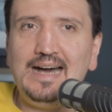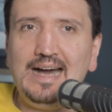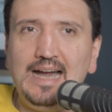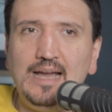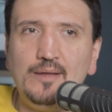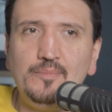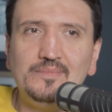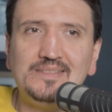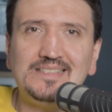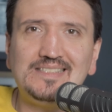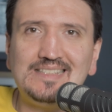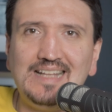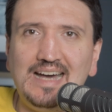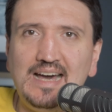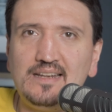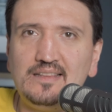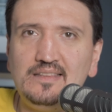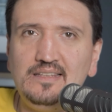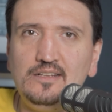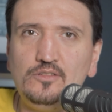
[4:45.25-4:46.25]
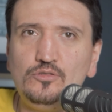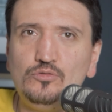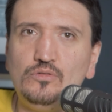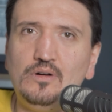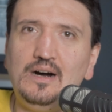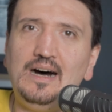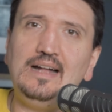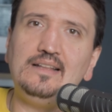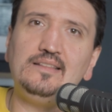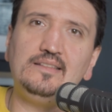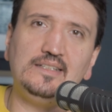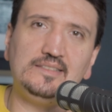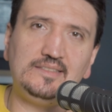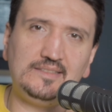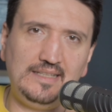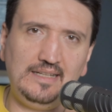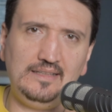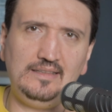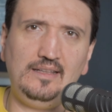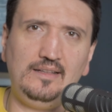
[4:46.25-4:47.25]
I'm starting to
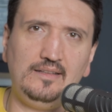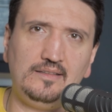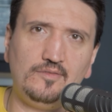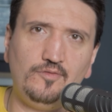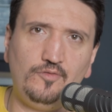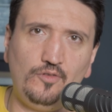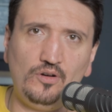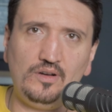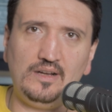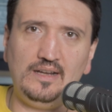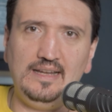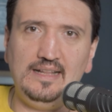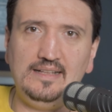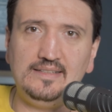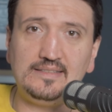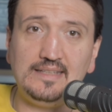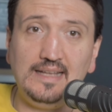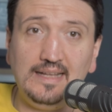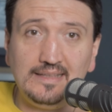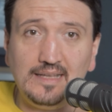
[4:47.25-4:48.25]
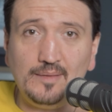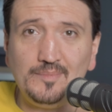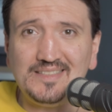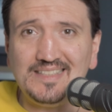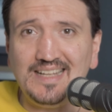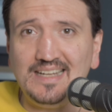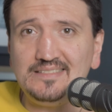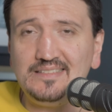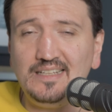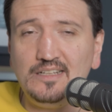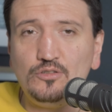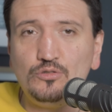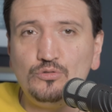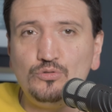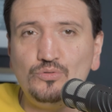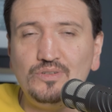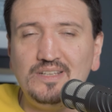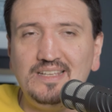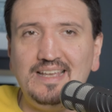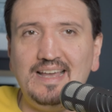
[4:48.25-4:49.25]
understand that focal lens, and I'm starting
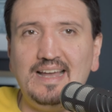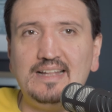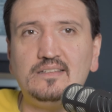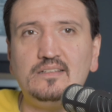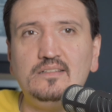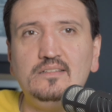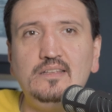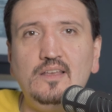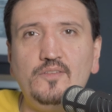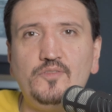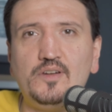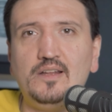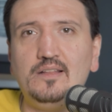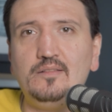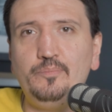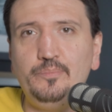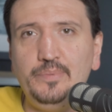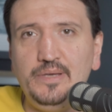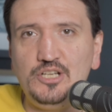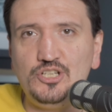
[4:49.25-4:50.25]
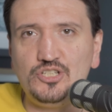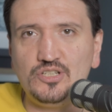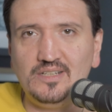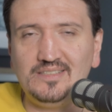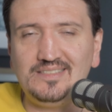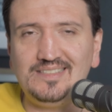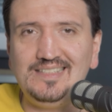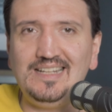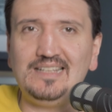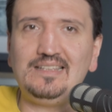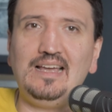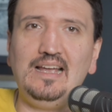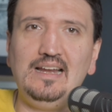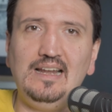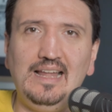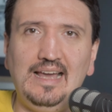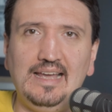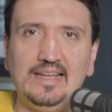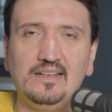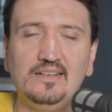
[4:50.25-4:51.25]
to get different pictures that I
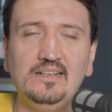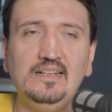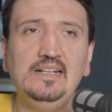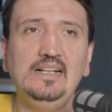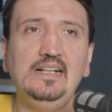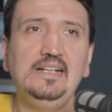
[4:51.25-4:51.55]
like.